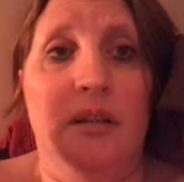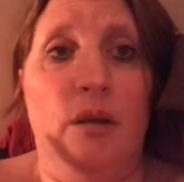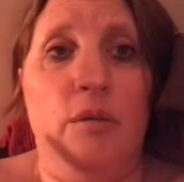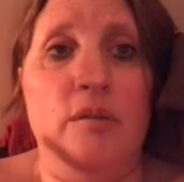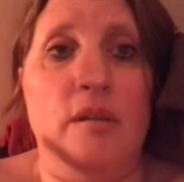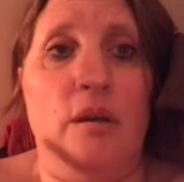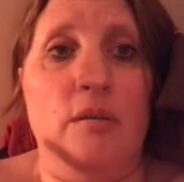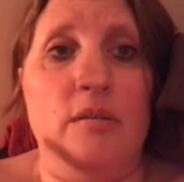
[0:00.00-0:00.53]
That
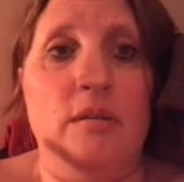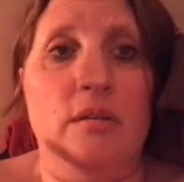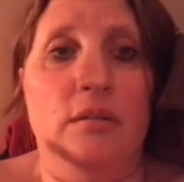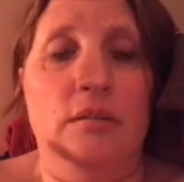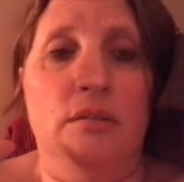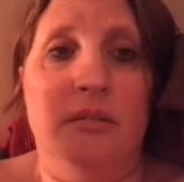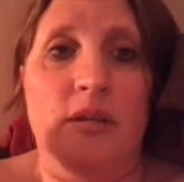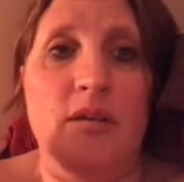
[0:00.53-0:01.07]
was, that was.
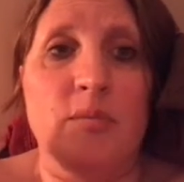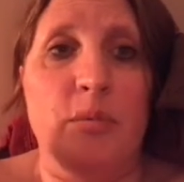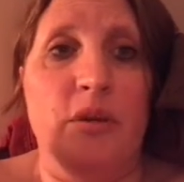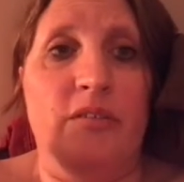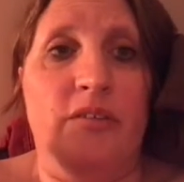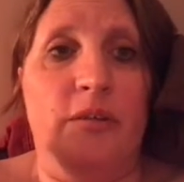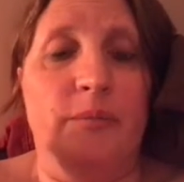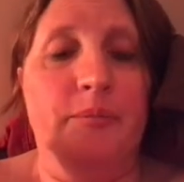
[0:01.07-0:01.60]
That was
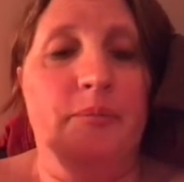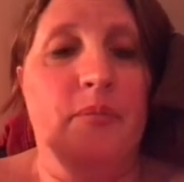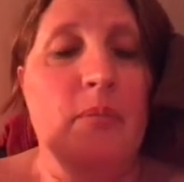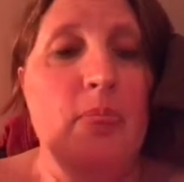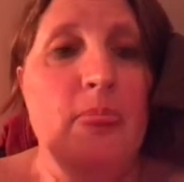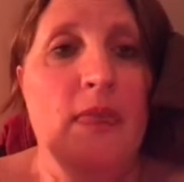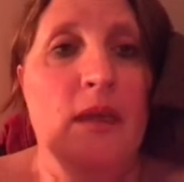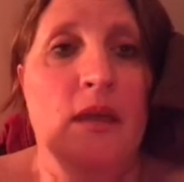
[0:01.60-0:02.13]
beautiful.
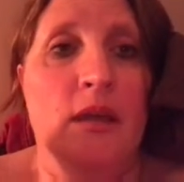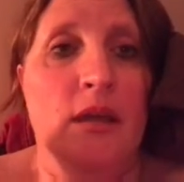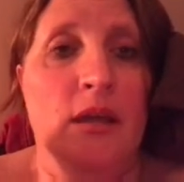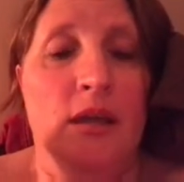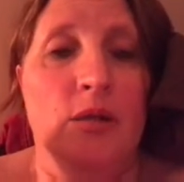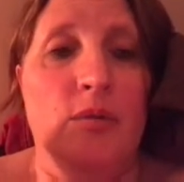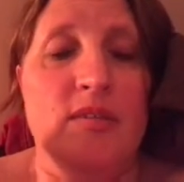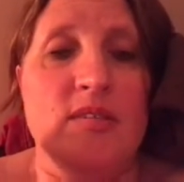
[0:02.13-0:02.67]

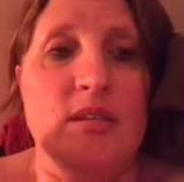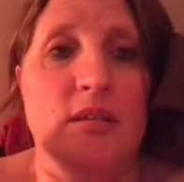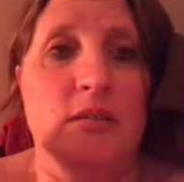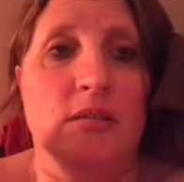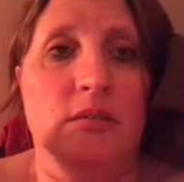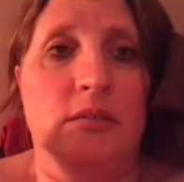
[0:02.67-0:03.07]
It was,